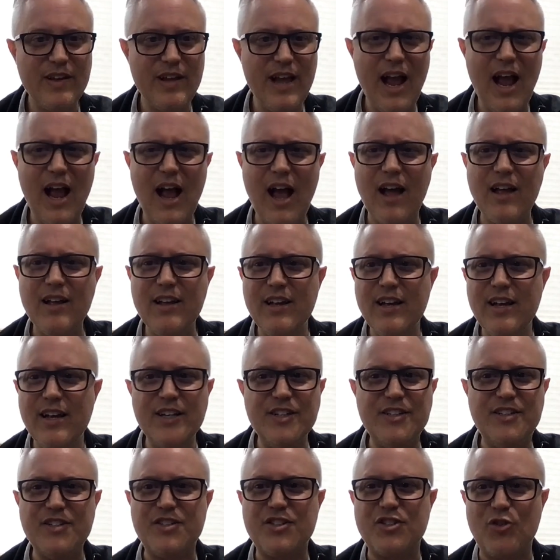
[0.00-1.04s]
yeah
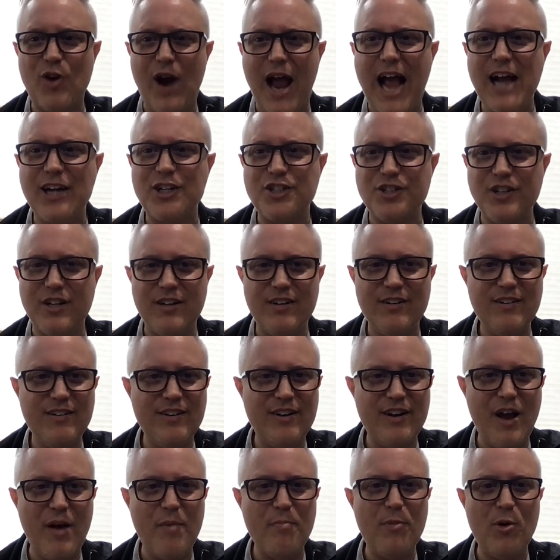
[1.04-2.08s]
distraction
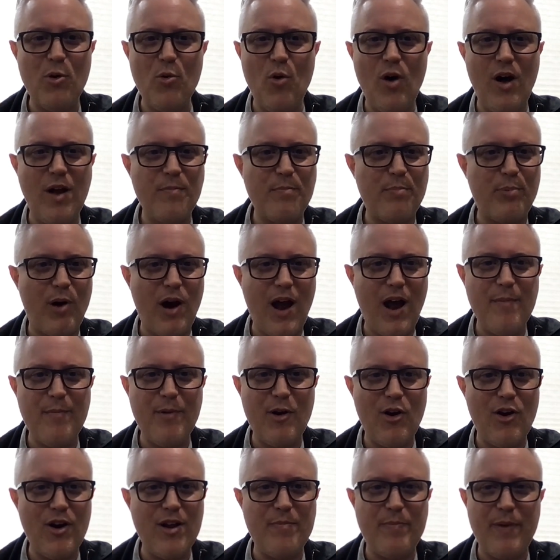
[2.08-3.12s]
number one
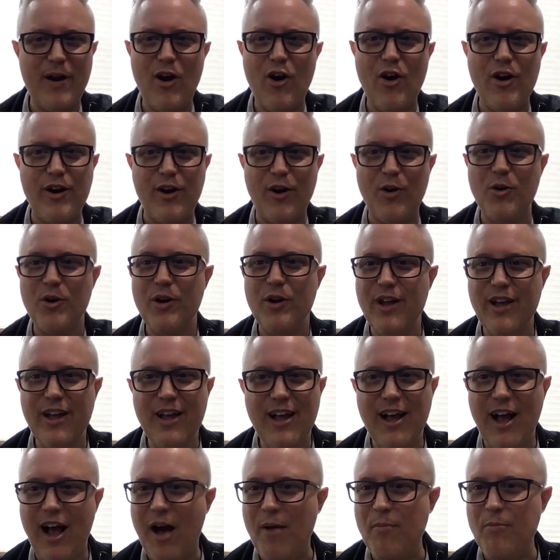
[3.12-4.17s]
primary barrier
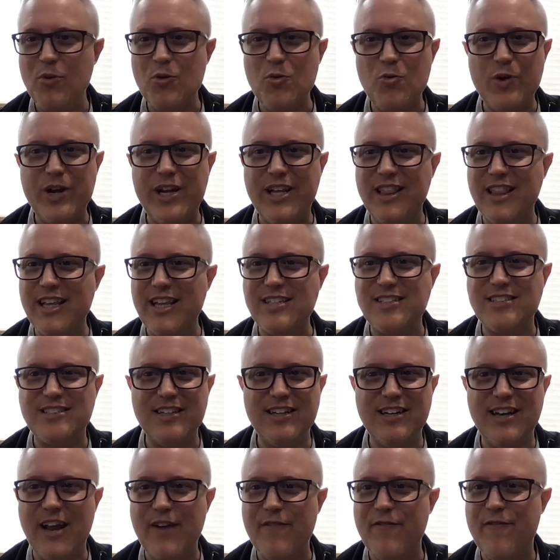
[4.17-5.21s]
um, we
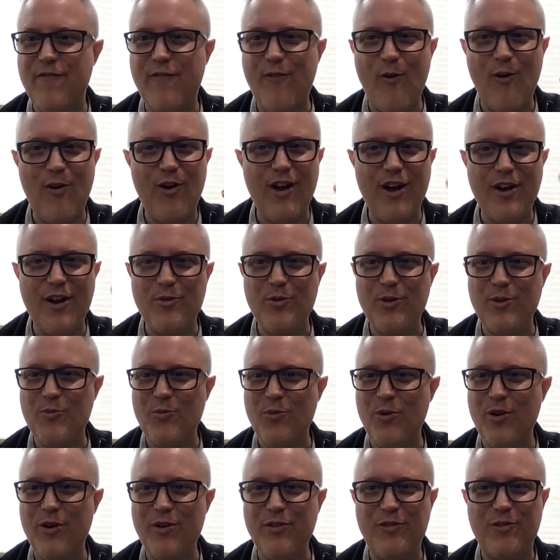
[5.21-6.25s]
listen at 400
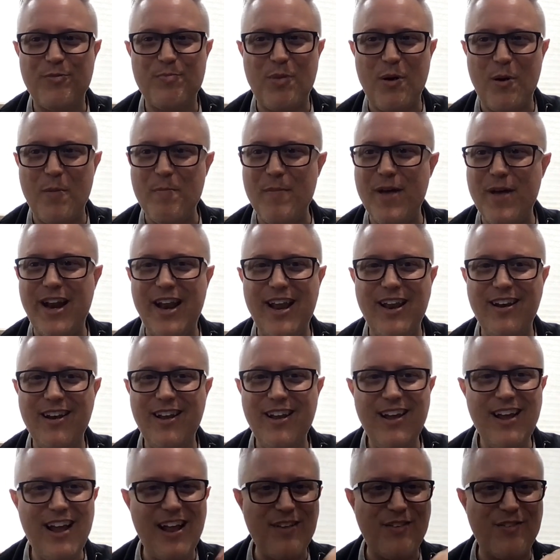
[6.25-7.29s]
words per minute
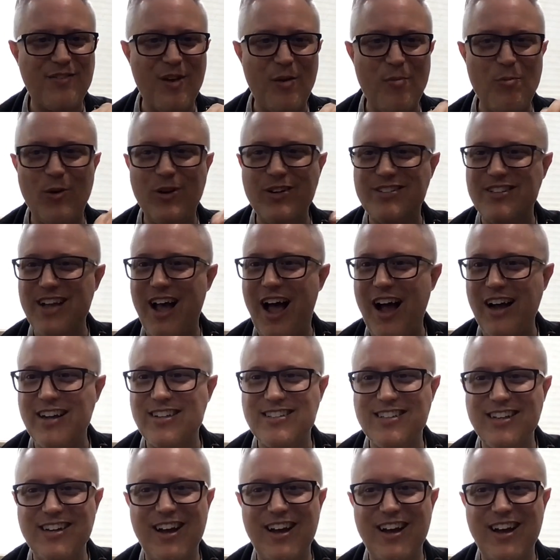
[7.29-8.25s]
and someone talks at